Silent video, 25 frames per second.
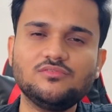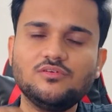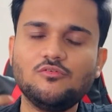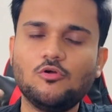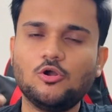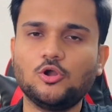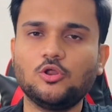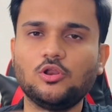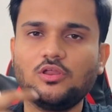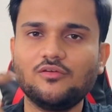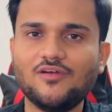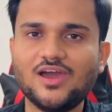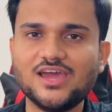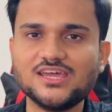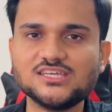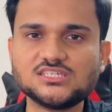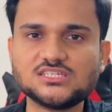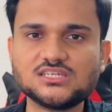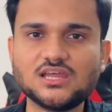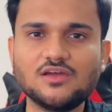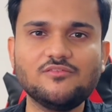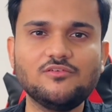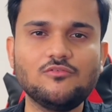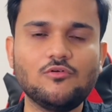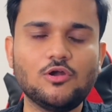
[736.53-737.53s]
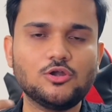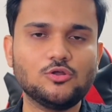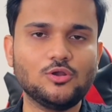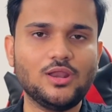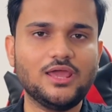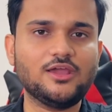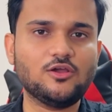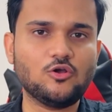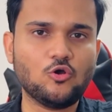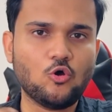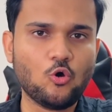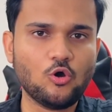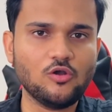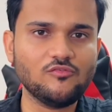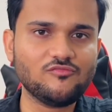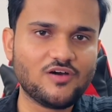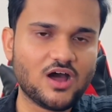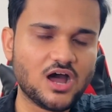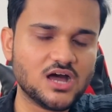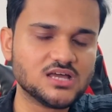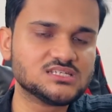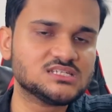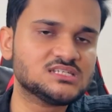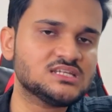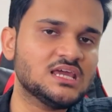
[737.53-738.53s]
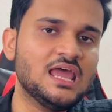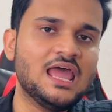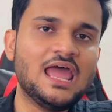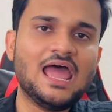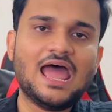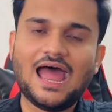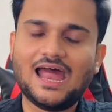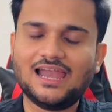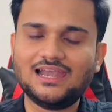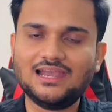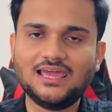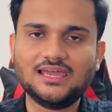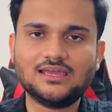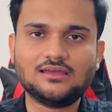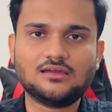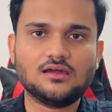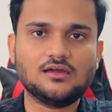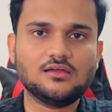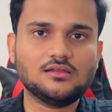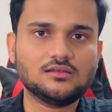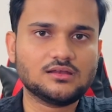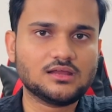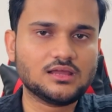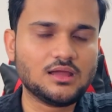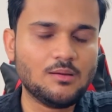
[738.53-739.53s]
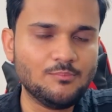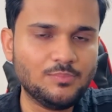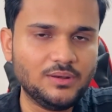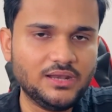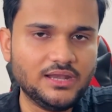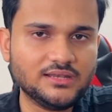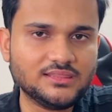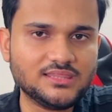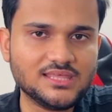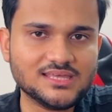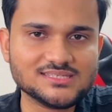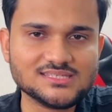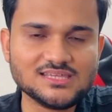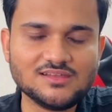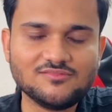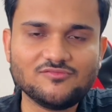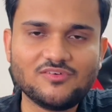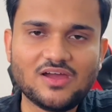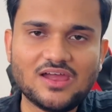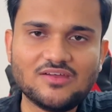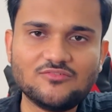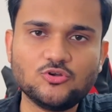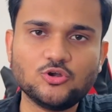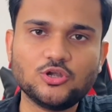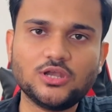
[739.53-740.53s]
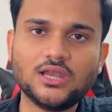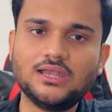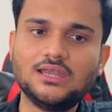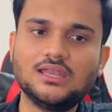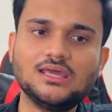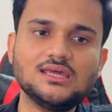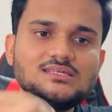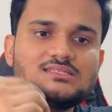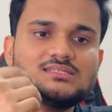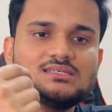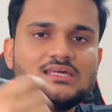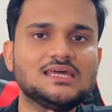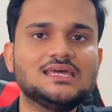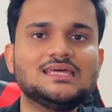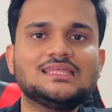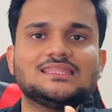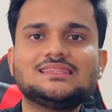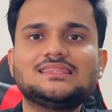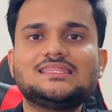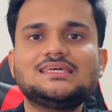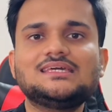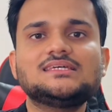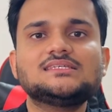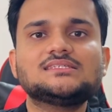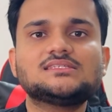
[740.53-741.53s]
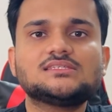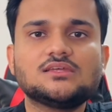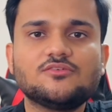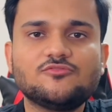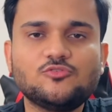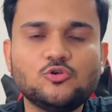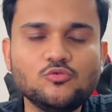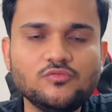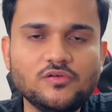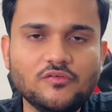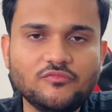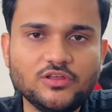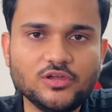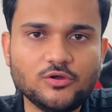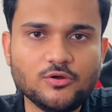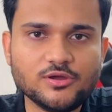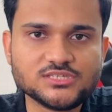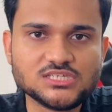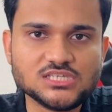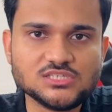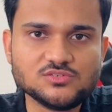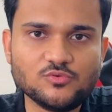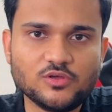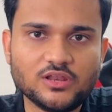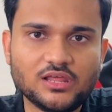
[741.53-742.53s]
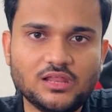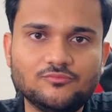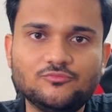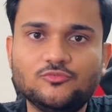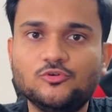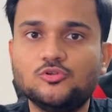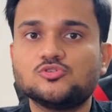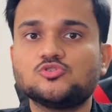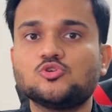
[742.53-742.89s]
we want to revise stuff, we want to like code fast and like complete things in 5 to 10 days, these 250 questions were helpful.